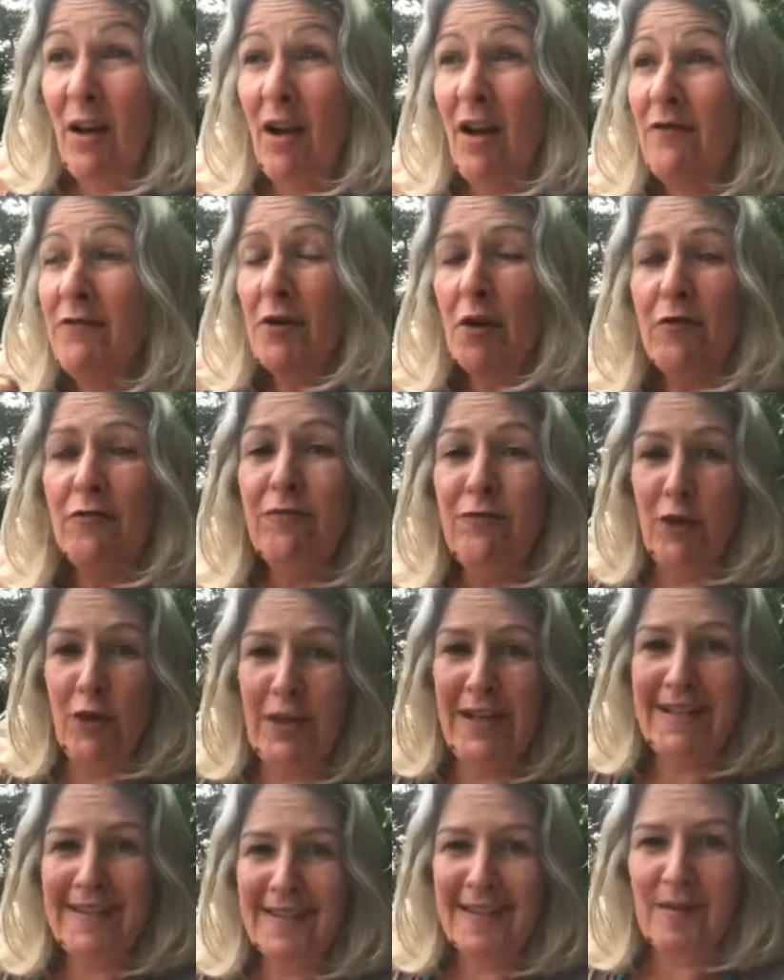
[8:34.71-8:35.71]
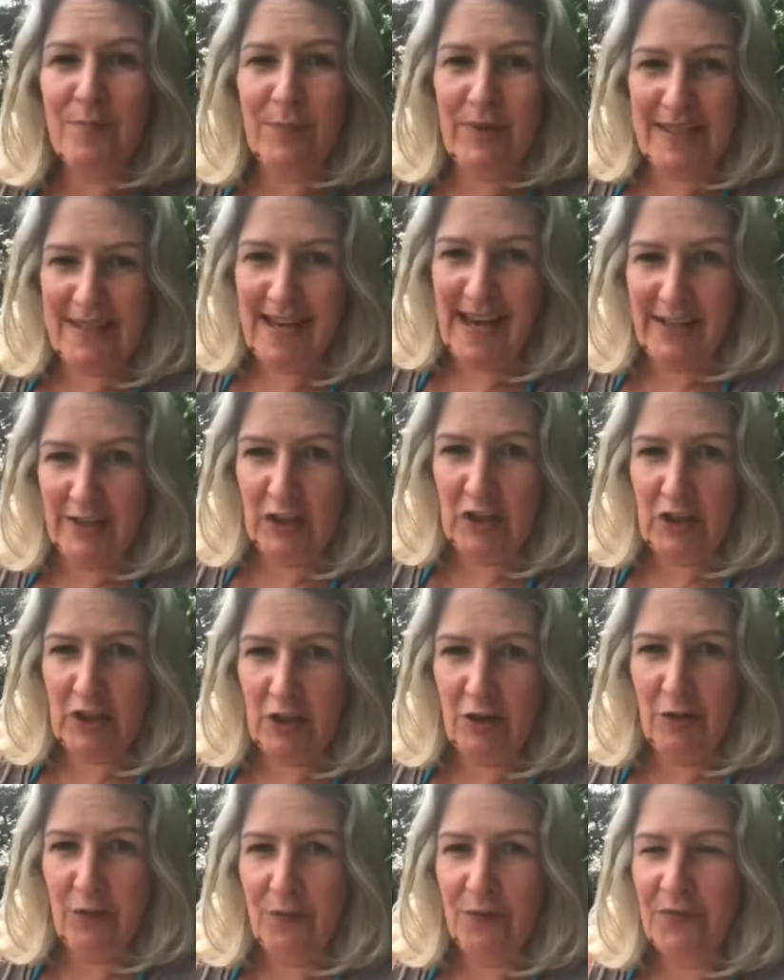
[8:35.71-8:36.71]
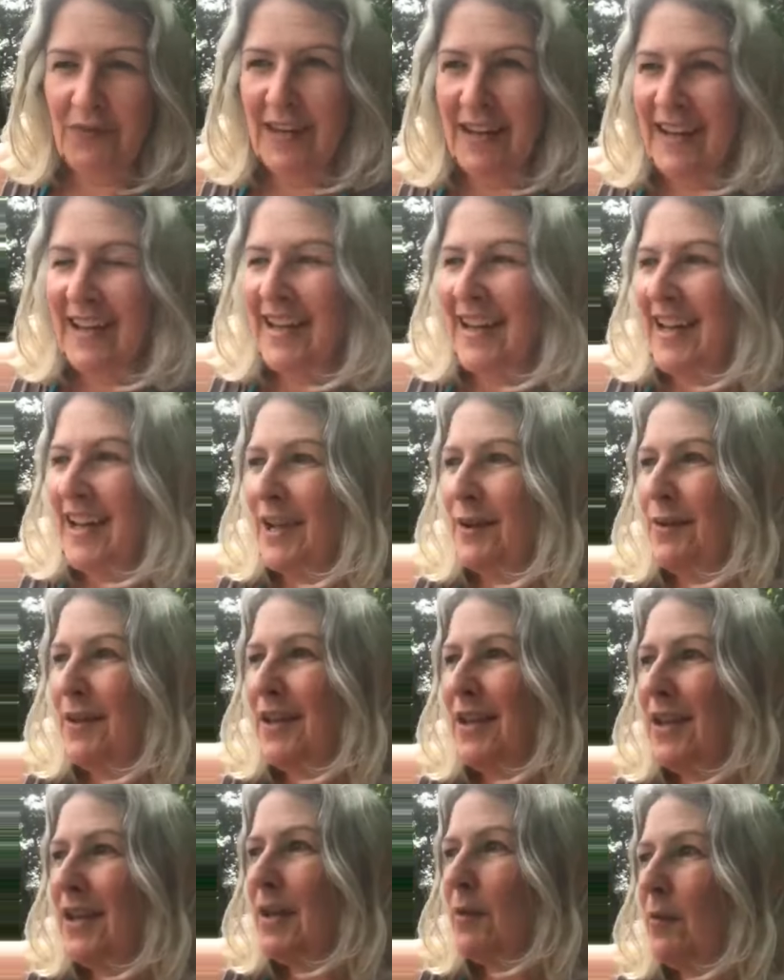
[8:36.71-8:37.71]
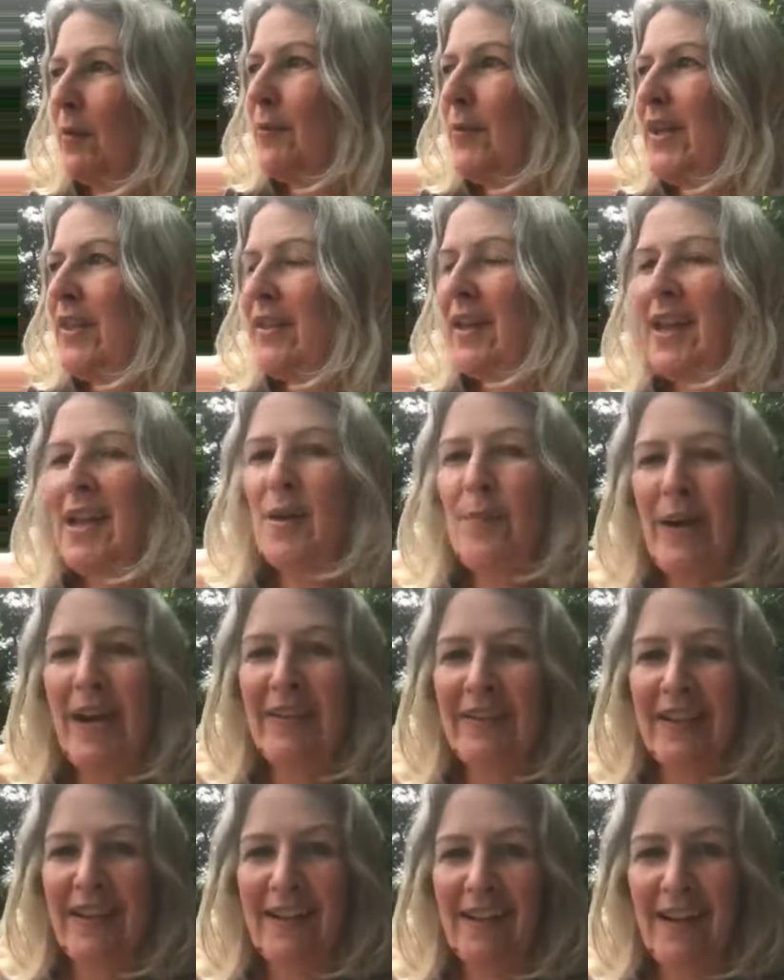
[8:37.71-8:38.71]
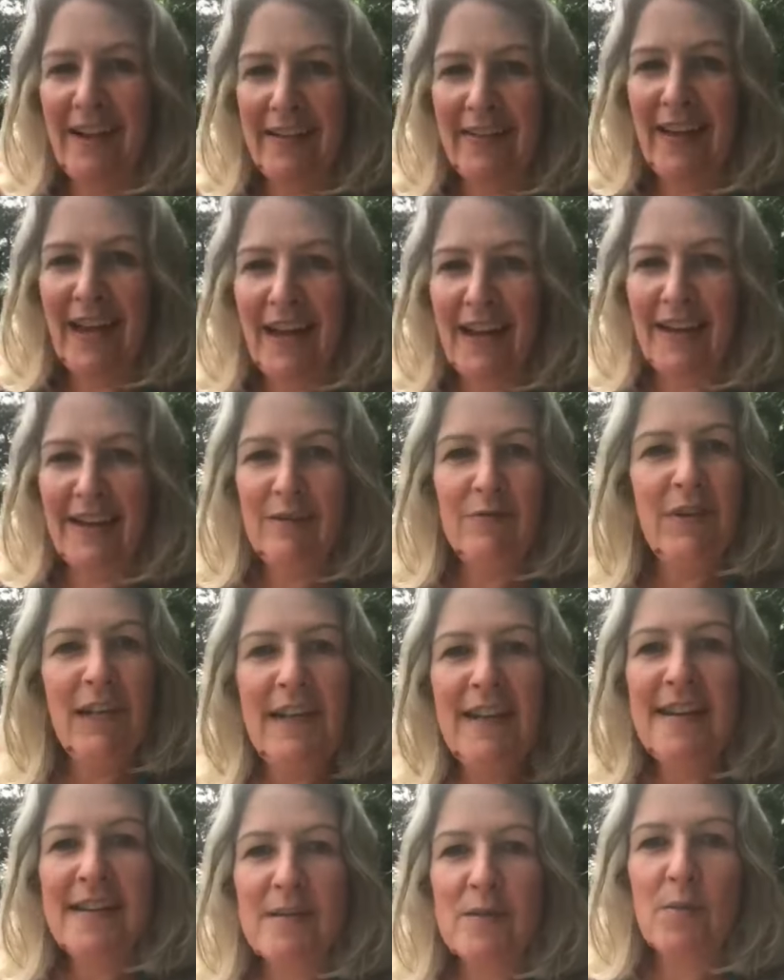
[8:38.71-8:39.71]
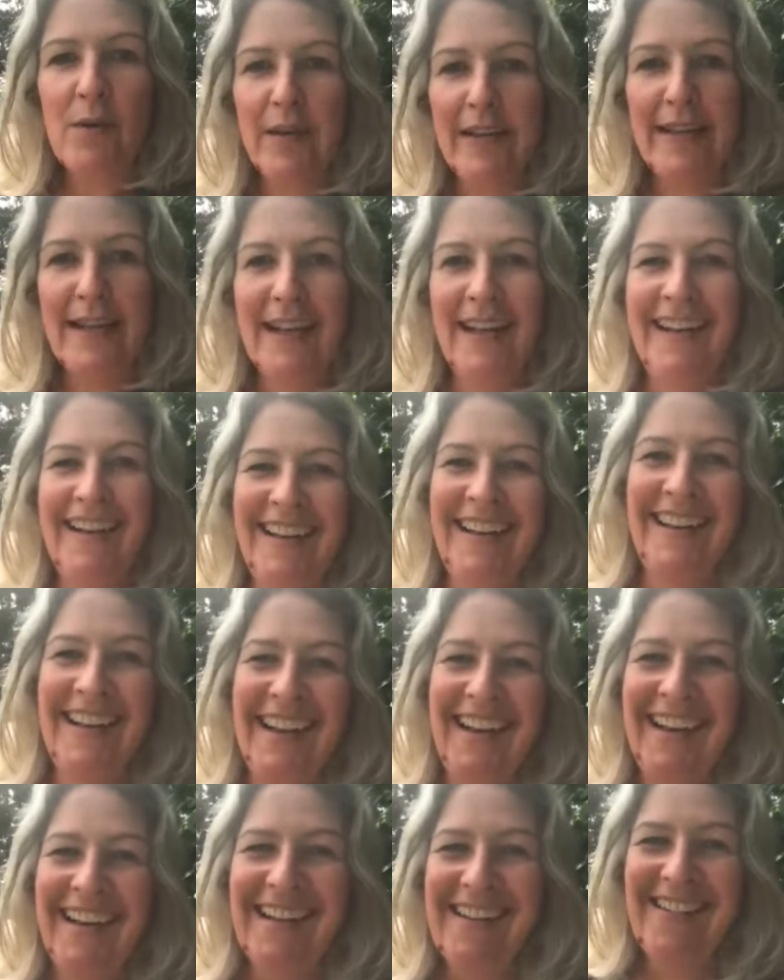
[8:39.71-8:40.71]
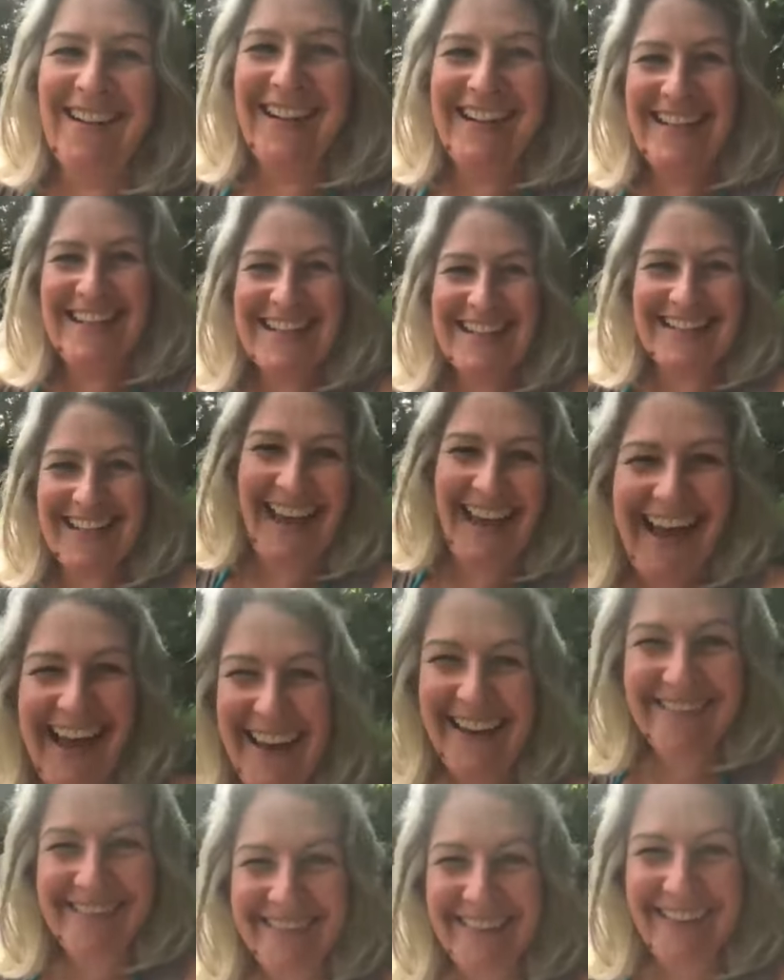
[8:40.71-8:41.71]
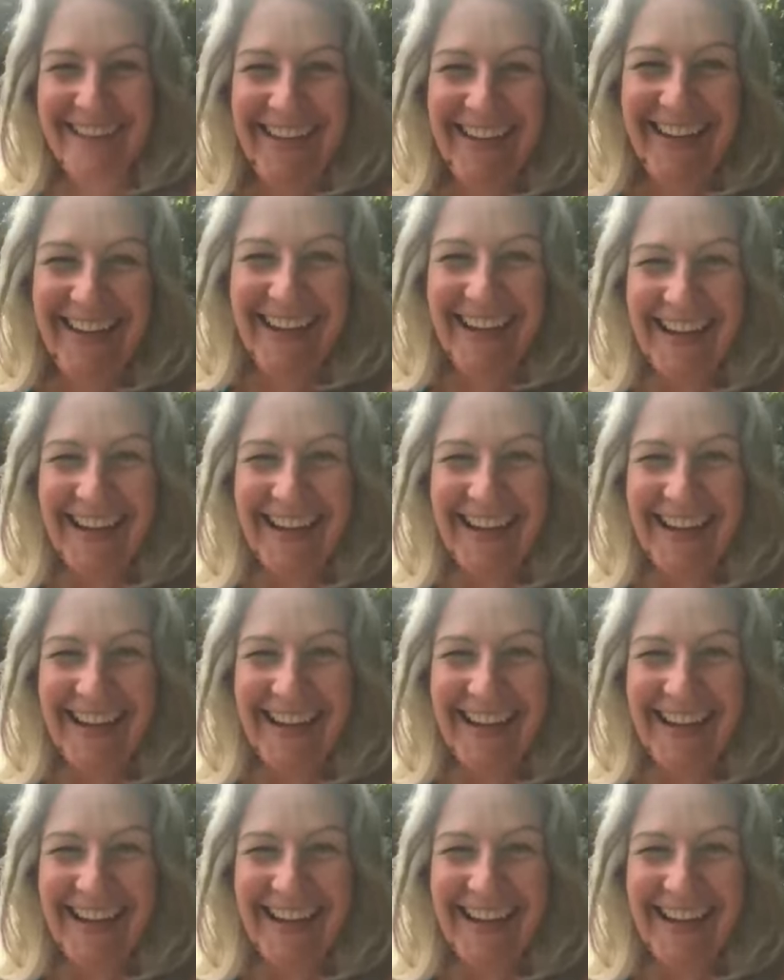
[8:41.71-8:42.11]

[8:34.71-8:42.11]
of your fullest potential. You know, when we think about it like that, it really is quite scary.